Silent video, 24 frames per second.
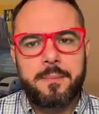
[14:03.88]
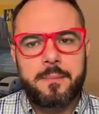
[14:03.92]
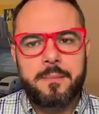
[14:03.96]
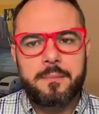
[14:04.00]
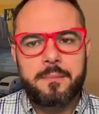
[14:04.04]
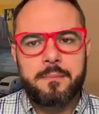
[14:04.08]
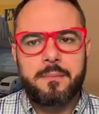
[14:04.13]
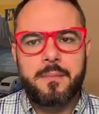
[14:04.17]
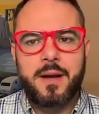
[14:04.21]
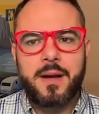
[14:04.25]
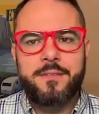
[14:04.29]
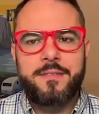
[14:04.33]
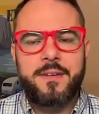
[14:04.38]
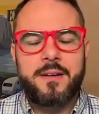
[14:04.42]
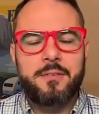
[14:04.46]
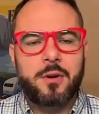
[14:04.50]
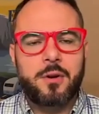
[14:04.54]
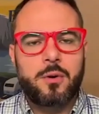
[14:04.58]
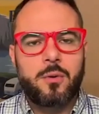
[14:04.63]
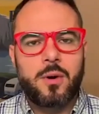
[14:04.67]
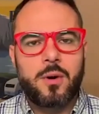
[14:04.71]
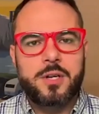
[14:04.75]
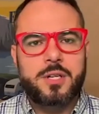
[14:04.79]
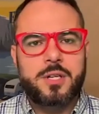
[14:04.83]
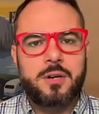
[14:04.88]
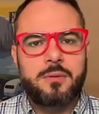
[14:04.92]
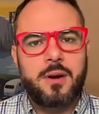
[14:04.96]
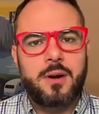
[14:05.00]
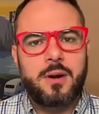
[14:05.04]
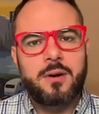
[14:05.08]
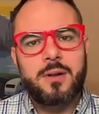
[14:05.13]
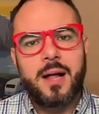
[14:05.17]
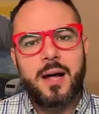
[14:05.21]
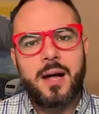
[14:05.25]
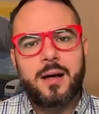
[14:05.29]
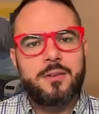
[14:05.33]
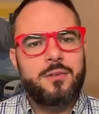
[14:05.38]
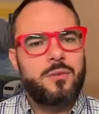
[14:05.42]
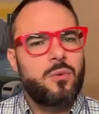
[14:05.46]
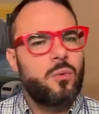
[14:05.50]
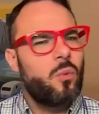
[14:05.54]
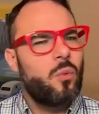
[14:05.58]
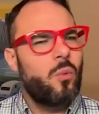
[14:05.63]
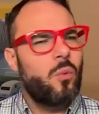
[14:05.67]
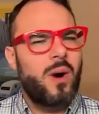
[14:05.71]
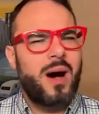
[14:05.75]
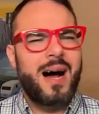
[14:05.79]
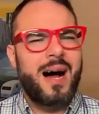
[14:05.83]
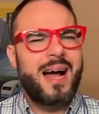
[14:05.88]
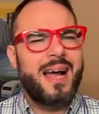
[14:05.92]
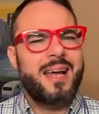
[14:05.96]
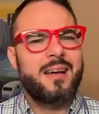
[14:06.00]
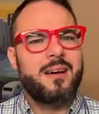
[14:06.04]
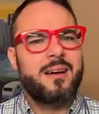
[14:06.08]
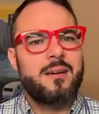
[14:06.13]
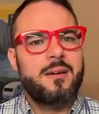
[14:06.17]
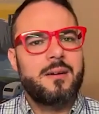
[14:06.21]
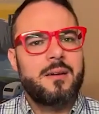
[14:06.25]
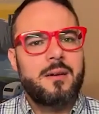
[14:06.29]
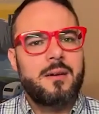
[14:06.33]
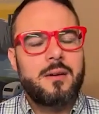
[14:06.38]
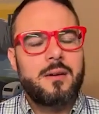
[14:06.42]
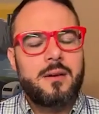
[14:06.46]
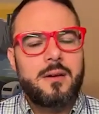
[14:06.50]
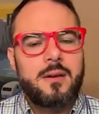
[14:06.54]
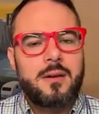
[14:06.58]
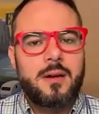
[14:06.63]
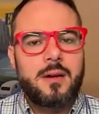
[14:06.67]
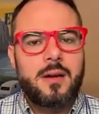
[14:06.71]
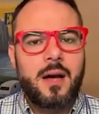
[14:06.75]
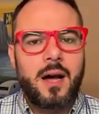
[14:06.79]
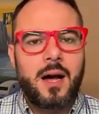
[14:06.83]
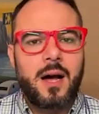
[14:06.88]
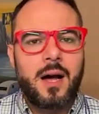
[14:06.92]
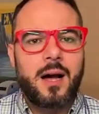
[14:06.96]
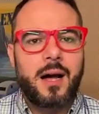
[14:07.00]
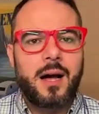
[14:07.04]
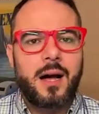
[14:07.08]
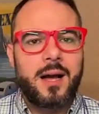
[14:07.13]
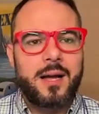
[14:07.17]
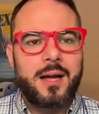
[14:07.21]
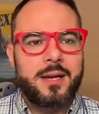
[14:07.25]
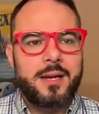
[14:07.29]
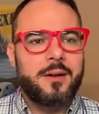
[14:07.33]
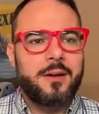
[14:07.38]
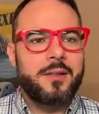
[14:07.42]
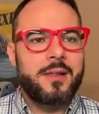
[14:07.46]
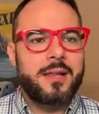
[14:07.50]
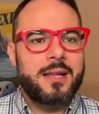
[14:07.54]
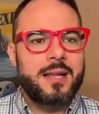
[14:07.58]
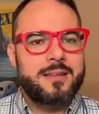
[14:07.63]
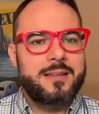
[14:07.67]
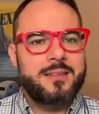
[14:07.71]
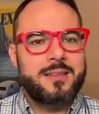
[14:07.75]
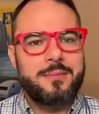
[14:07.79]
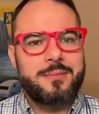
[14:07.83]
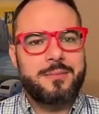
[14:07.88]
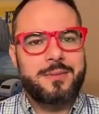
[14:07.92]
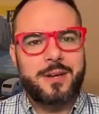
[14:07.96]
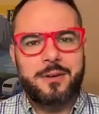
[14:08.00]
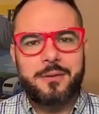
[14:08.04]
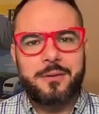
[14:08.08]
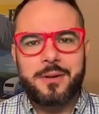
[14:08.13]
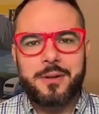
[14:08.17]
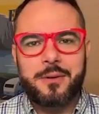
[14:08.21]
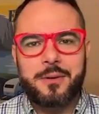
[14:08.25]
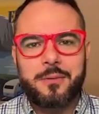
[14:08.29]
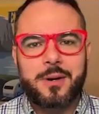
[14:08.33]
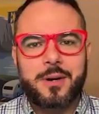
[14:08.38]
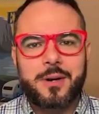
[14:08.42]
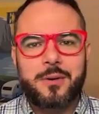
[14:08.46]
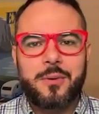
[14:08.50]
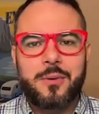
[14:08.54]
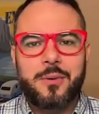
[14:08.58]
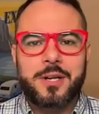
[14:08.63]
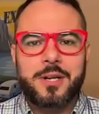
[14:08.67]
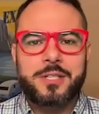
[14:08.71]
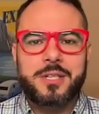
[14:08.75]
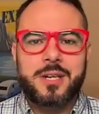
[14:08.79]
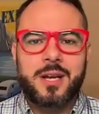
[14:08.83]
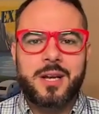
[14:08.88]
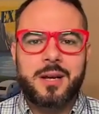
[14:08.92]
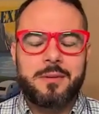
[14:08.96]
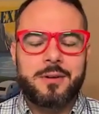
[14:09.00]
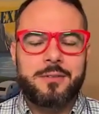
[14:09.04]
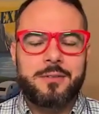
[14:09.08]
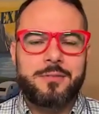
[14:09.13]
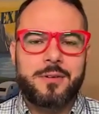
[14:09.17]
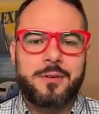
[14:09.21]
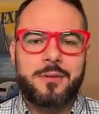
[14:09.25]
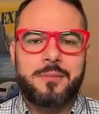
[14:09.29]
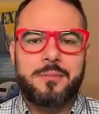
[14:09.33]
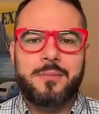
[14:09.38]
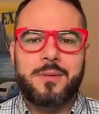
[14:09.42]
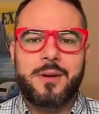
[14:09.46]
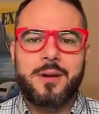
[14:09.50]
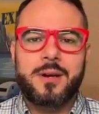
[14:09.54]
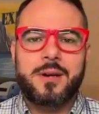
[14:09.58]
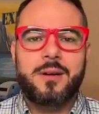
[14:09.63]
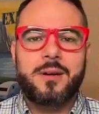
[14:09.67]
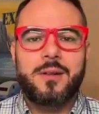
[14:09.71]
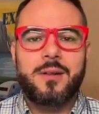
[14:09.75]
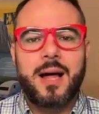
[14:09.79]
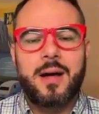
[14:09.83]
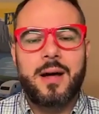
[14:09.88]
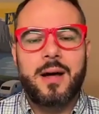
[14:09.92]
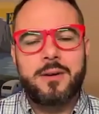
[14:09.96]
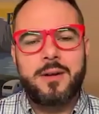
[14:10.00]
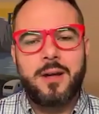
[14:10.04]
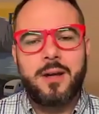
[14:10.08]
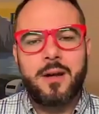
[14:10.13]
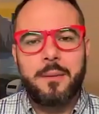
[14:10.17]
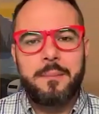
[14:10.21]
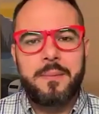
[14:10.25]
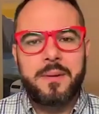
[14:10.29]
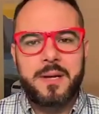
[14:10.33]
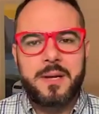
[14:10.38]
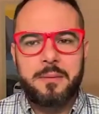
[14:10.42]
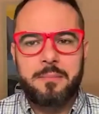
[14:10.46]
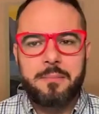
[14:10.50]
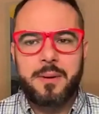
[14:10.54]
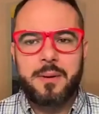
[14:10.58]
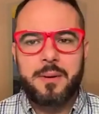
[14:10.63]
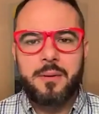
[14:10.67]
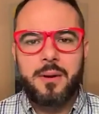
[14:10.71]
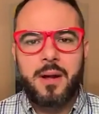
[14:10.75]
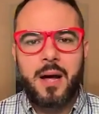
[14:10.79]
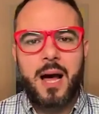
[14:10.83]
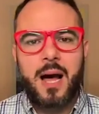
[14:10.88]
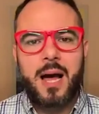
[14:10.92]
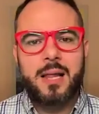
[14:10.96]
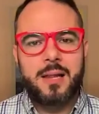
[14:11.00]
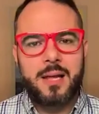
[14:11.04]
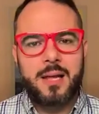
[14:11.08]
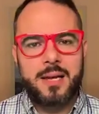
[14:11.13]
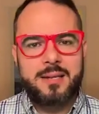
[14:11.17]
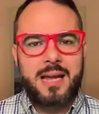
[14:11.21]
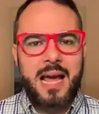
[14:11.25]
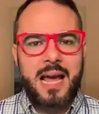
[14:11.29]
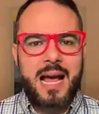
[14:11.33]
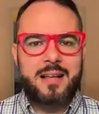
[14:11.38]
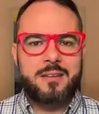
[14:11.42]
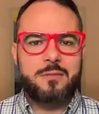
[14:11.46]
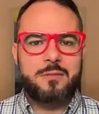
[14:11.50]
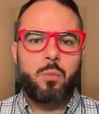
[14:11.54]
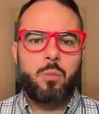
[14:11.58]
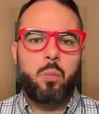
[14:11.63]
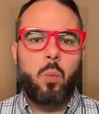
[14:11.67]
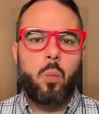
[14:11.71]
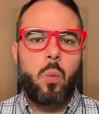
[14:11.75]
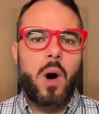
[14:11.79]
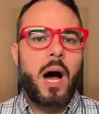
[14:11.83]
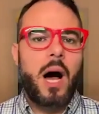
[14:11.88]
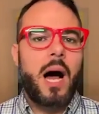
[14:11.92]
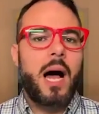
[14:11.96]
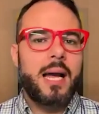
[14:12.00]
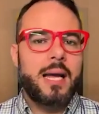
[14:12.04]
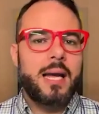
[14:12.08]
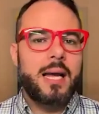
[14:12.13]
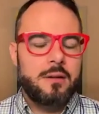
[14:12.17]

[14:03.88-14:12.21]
my favorite yeah. question around cloud is why. Uh, I know that that seems like a really weird question coming from a cloud company, but I like to ask why